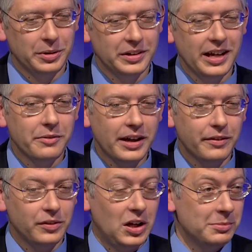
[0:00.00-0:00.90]
But yeah, we
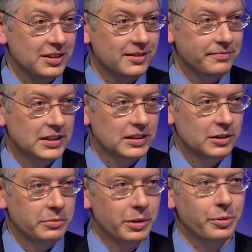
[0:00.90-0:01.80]
have llamas, and
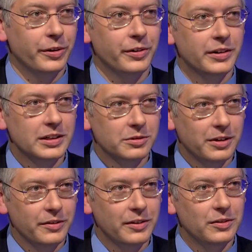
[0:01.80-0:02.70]
so my brother and his
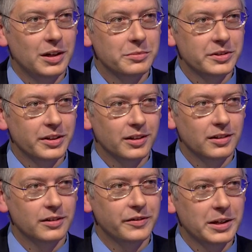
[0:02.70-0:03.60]
wife have llamas there
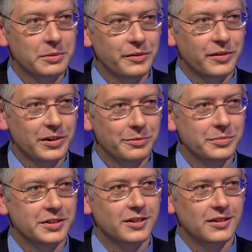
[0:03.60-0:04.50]
on the family farm.
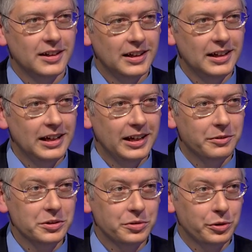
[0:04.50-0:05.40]
So, and
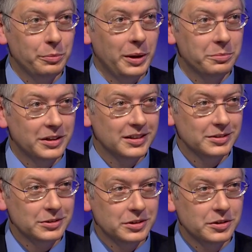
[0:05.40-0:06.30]
we used to grow pumpkins.
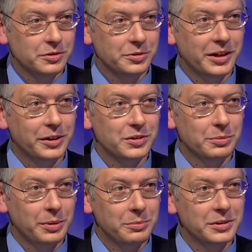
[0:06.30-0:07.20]
We used to do 2 acres
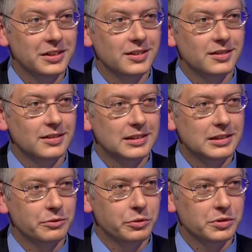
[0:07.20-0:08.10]
of pumpkins.
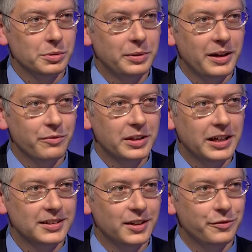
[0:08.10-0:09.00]
We supply them for the
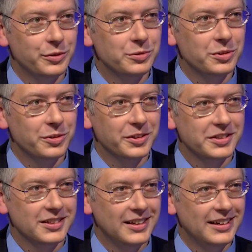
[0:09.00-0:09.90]
XL food
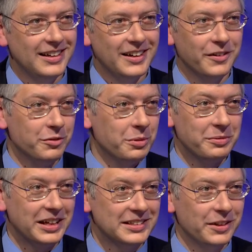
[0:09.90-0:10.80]
stores. I don't know if you
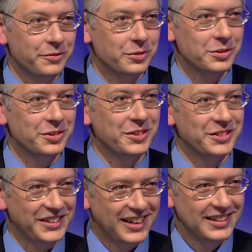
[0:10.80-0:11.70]
remember the XL food stores or not.